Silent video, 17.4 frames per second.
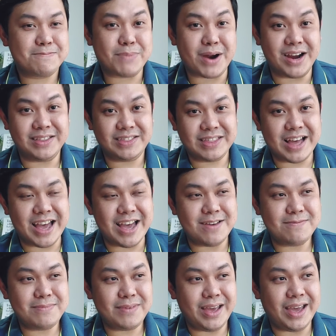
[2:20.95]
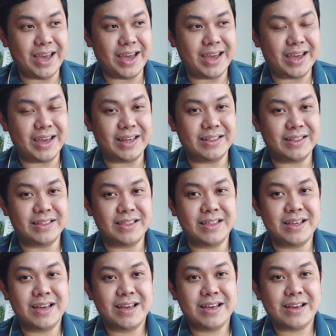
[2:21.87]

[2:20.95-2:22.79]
part time in